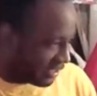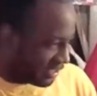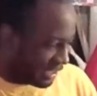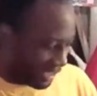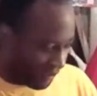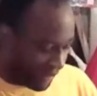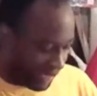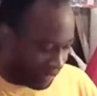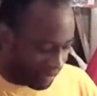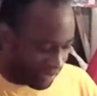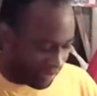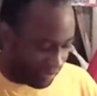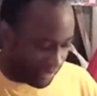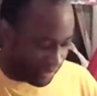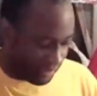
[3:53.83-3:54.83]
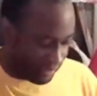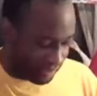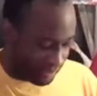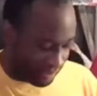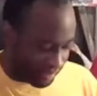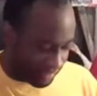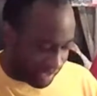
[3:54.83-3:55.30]
I probably won't even be able to
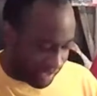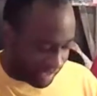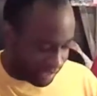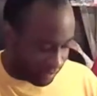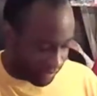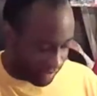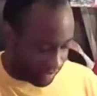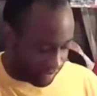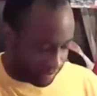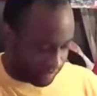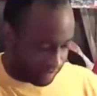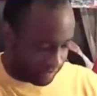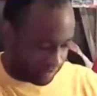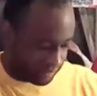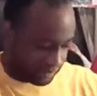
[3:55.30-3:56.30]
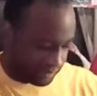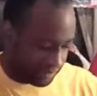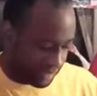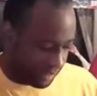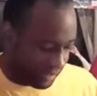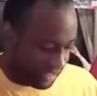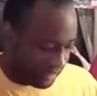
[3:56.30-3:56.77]
do this, guys. But
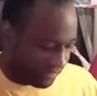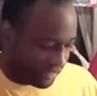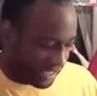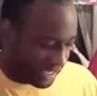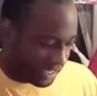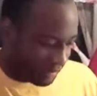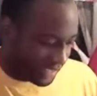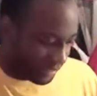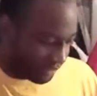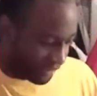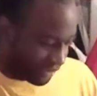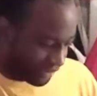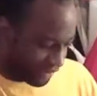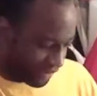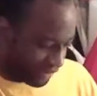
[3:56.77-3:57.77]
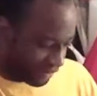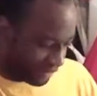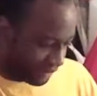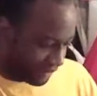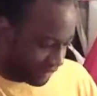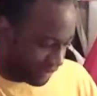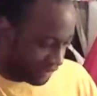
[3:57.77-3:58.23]
I mean, if not, I can make a part two.
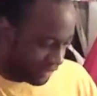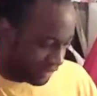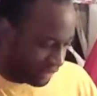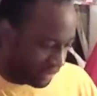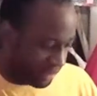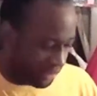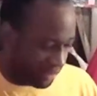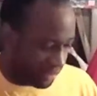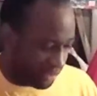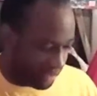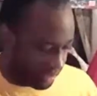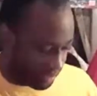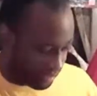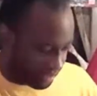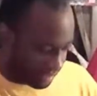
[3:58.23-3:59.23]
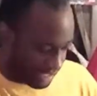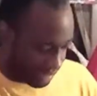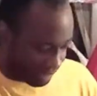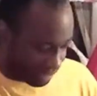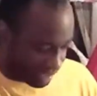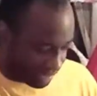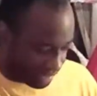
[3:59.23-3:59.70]
Let me see. I don't want to
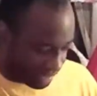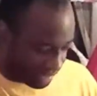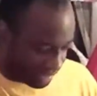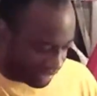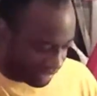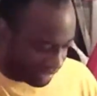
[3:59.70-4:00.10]
damage anything